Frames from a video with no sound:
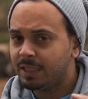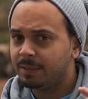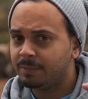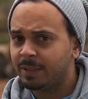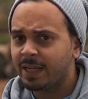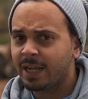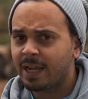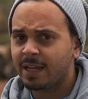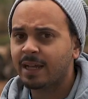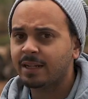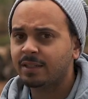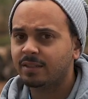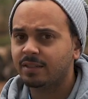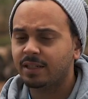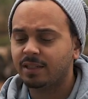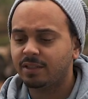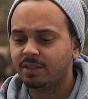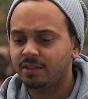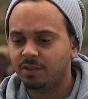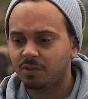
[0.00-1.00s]
But yeah,
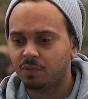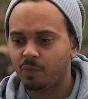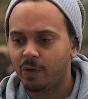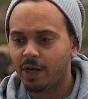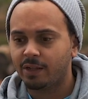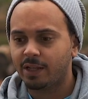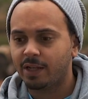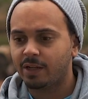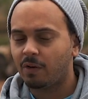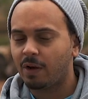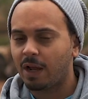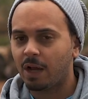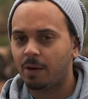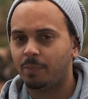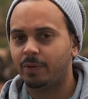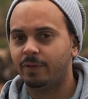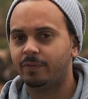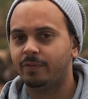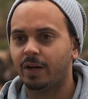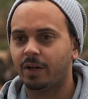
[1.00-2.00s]
it's just weird. They don't
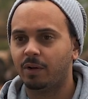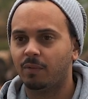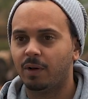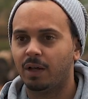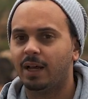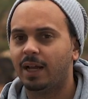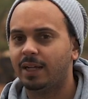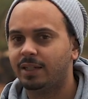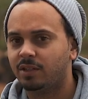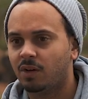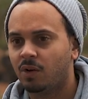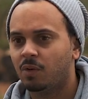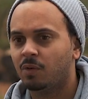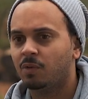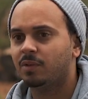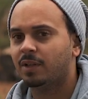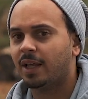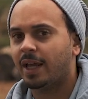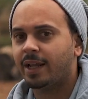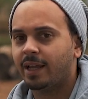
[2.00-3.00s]
output very well. I
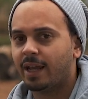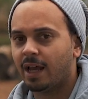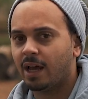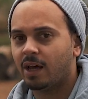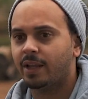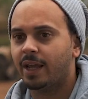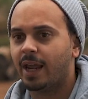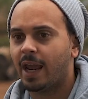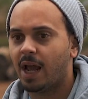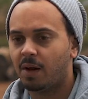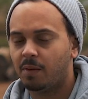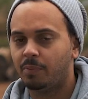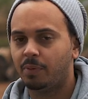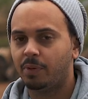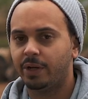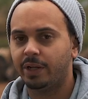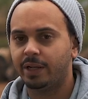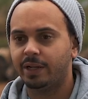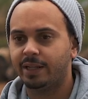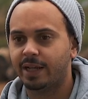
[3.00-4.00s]
don't like how they
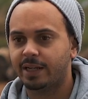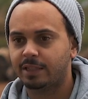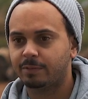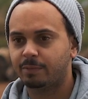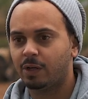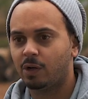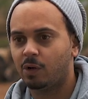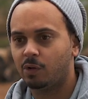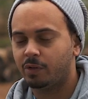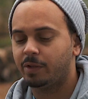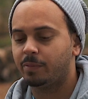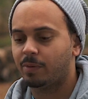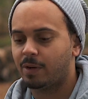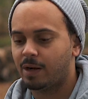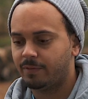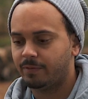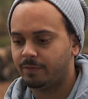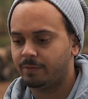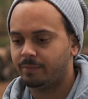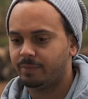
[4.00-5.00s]
output. That's my only
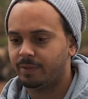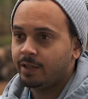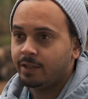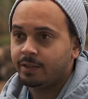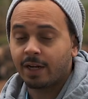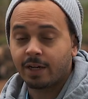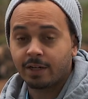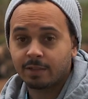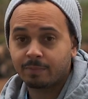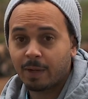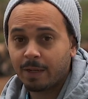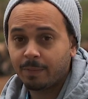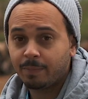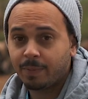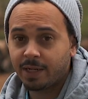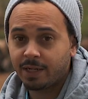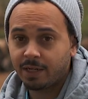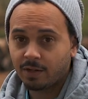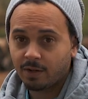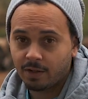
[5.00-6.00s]
problem. There's my
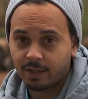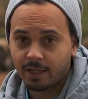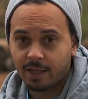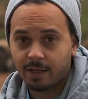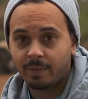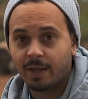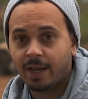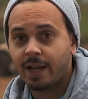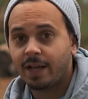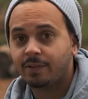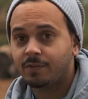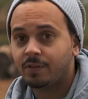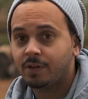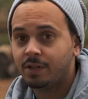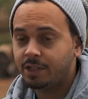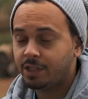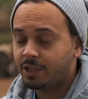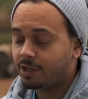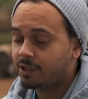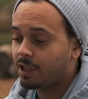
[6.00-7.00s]
opinion on them. After
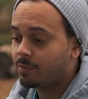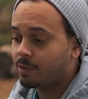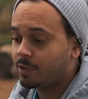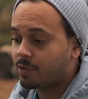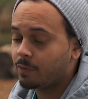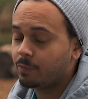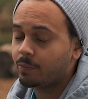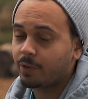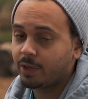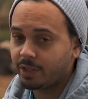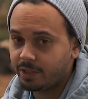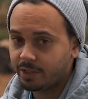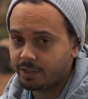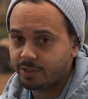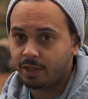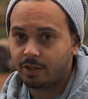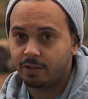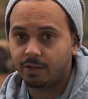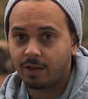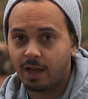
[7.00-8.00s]
a year, they've been doing pretty good
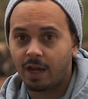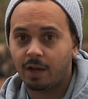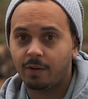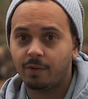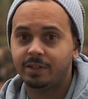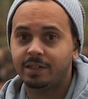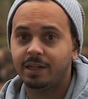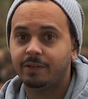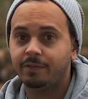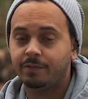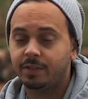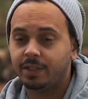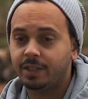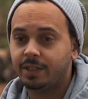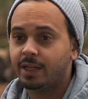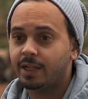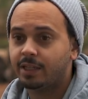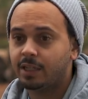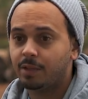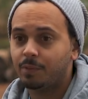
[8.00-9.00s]
though. I would definitely
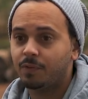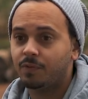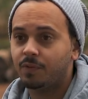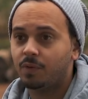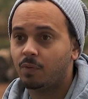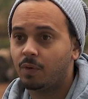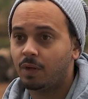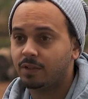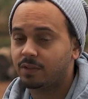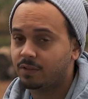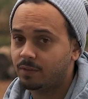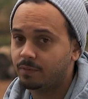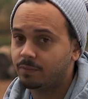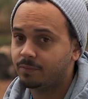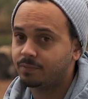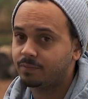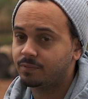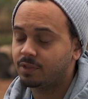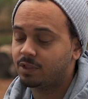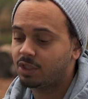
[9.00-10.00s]
get them if you want
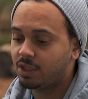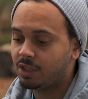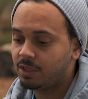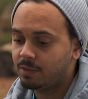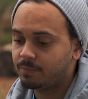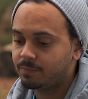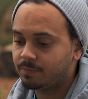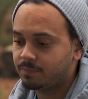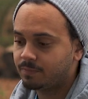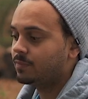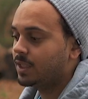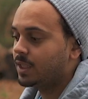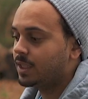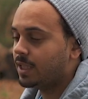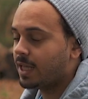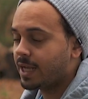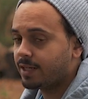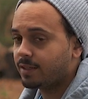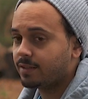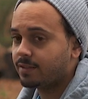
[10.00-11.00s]
some cheap
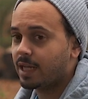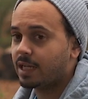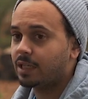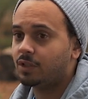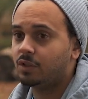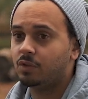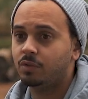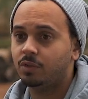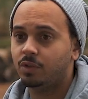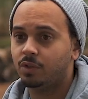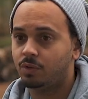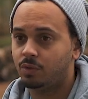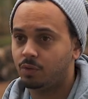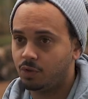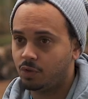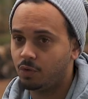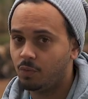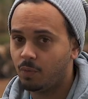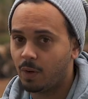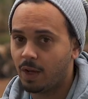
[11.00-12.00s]
lights that do
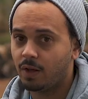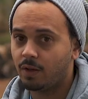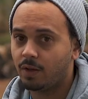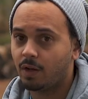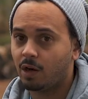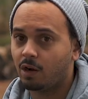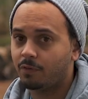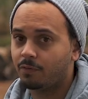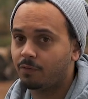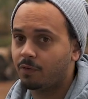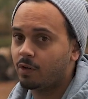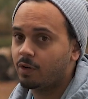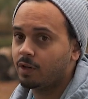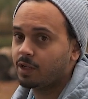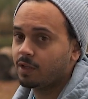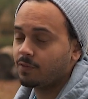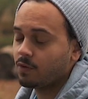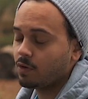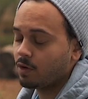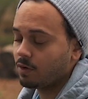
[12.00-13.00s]
well on
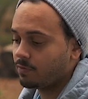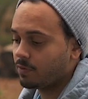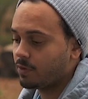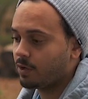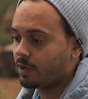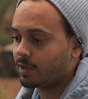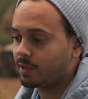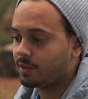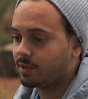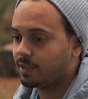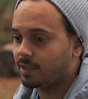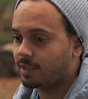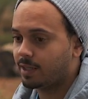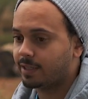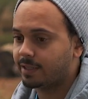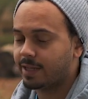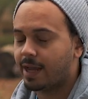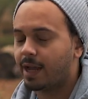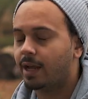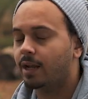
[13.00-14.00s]
off-roading, if you off-road or anything
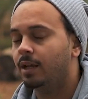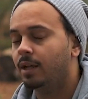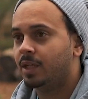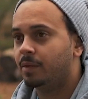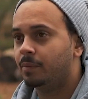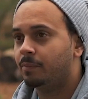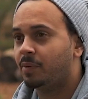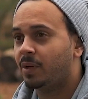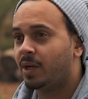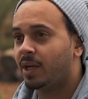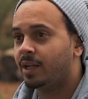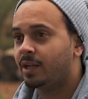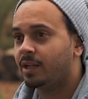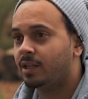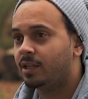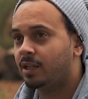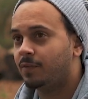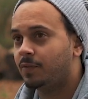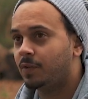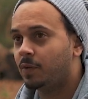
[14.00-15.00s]
like that.
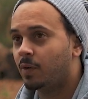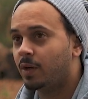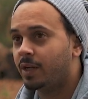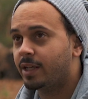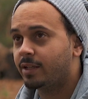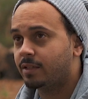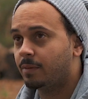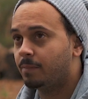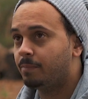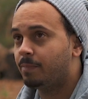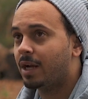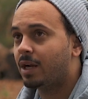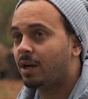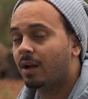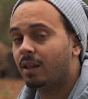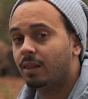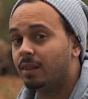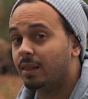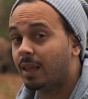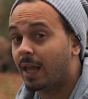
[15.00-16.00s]
But if you want to get some better
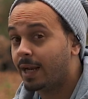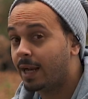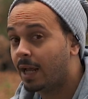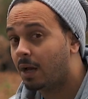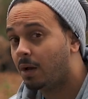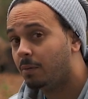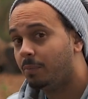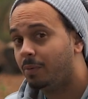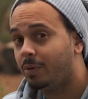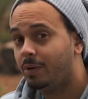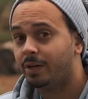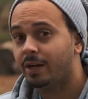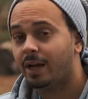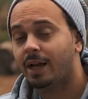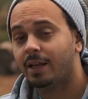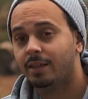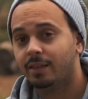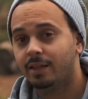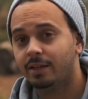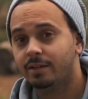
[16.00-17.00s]
light output,
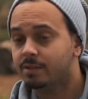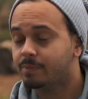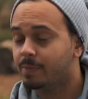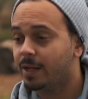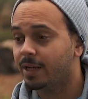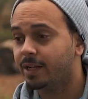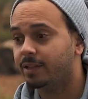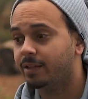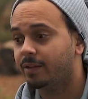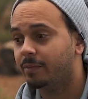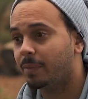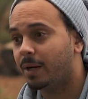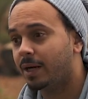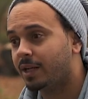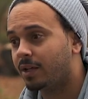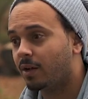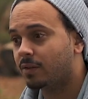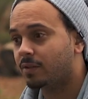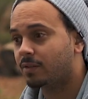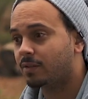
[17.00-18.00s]
I think spending the
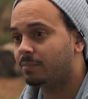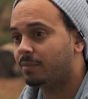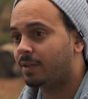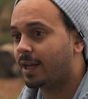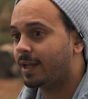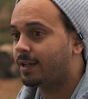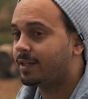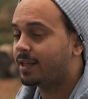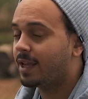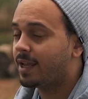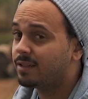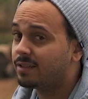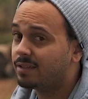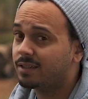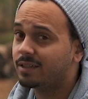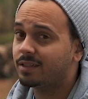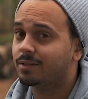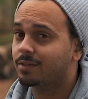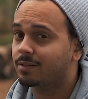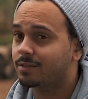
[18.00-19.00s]
money on some
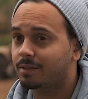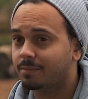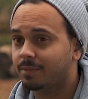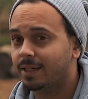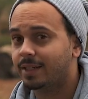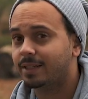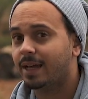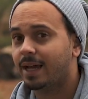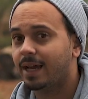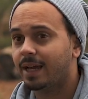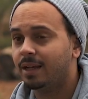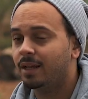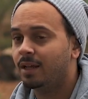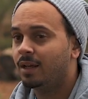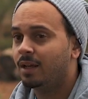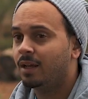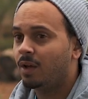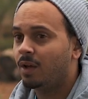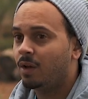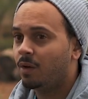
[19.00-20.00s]
KCs or something like that
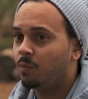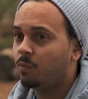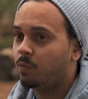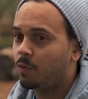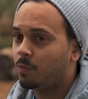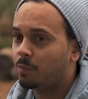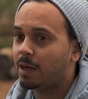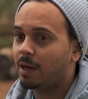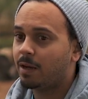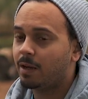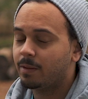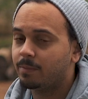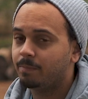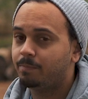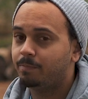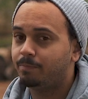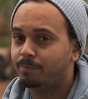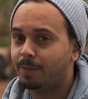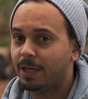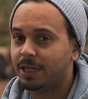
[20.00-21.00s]
will probably
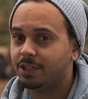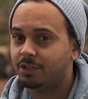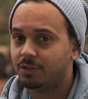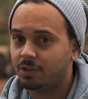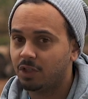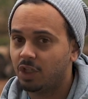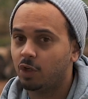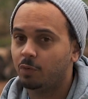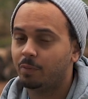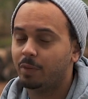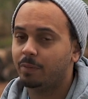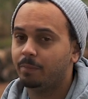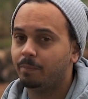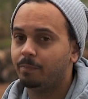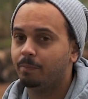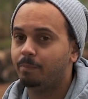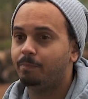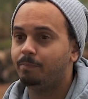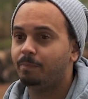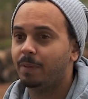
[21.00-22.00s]
bet you a little bit
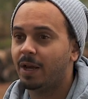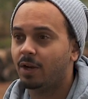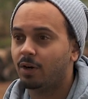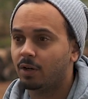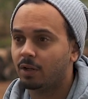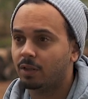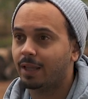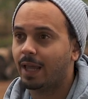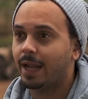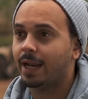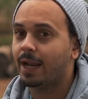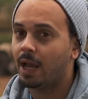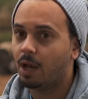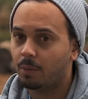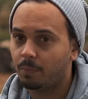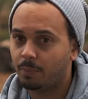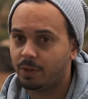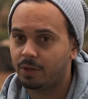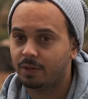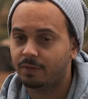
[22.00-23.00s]
better light
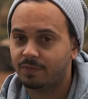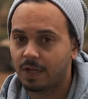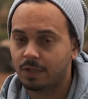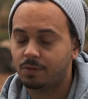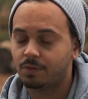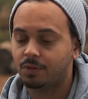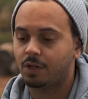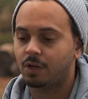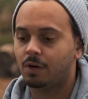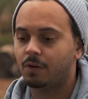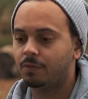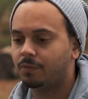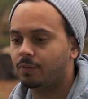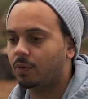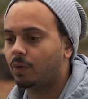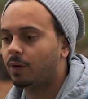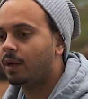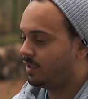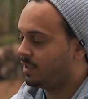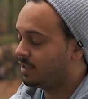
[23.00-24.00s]
output if that's what you're going
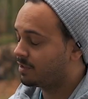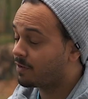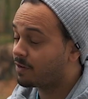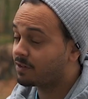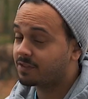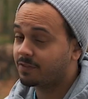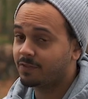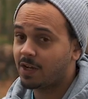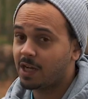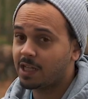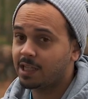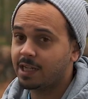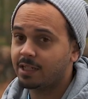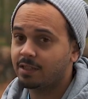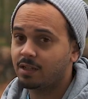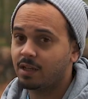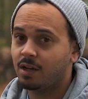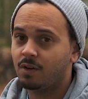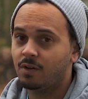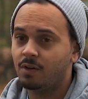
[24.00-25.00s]
for. As far as the fog
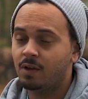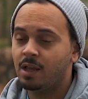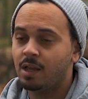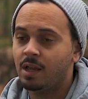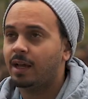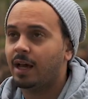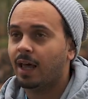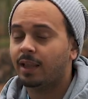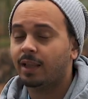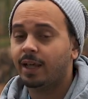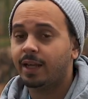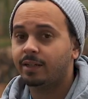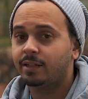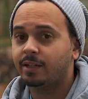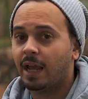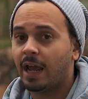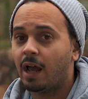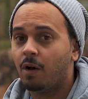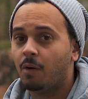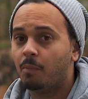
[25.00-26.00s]
lights go, I
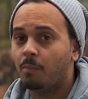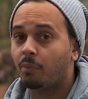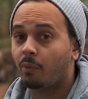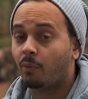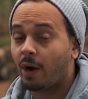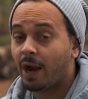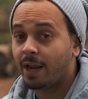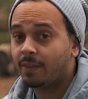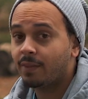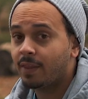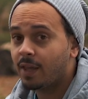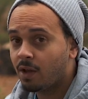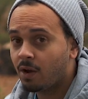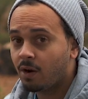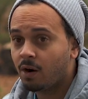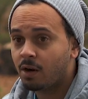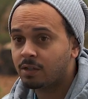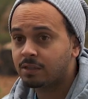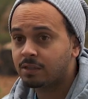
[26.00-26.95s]
like how bright they are.